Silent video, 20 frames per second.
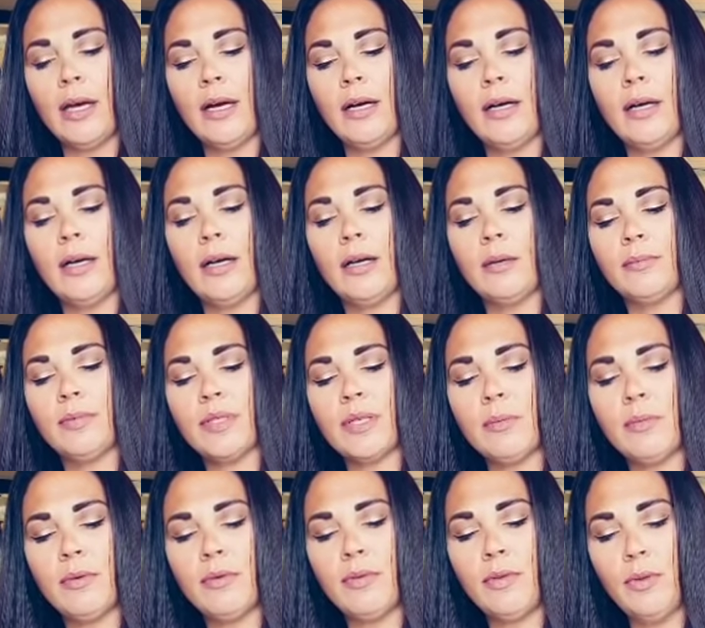
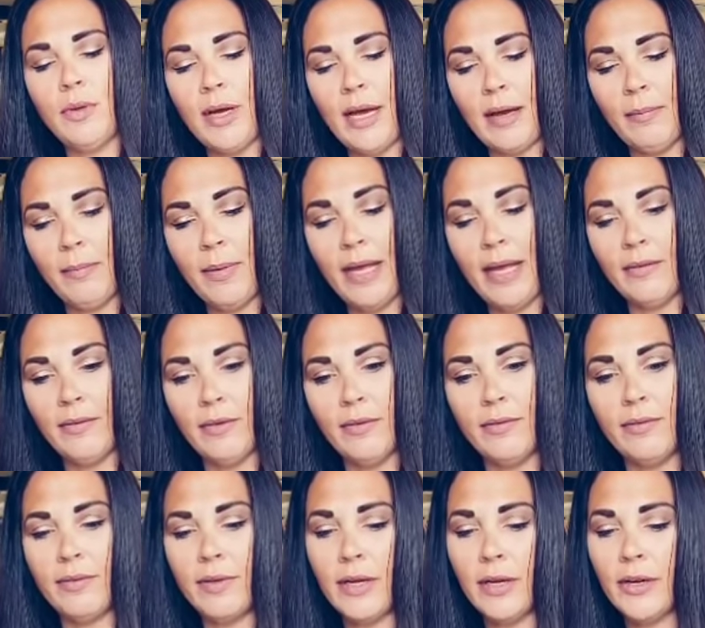Some of you may have a
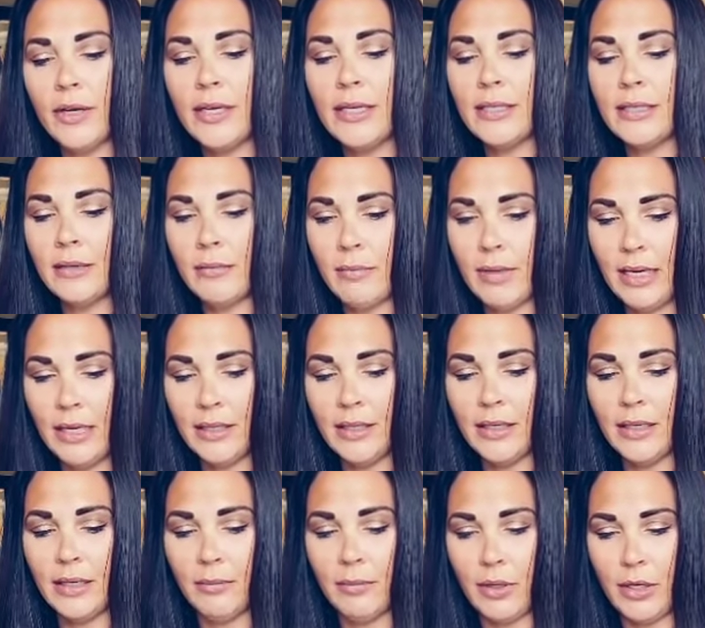very
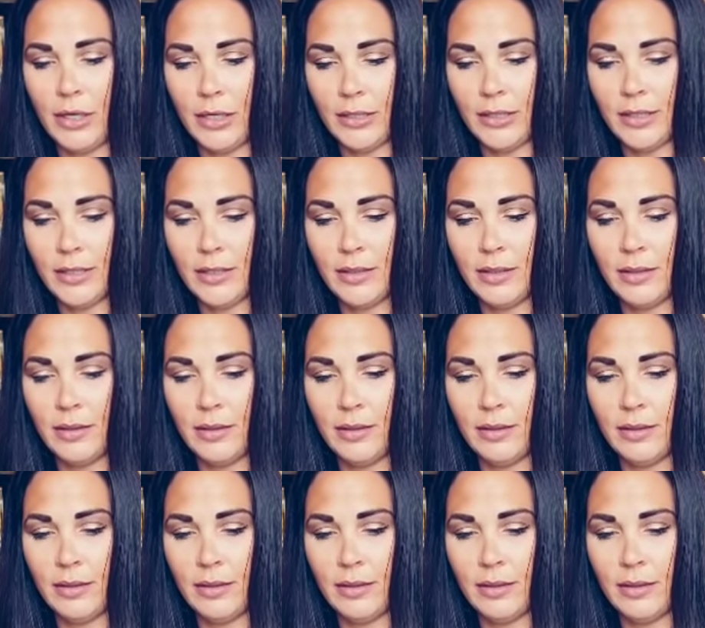demanding boss.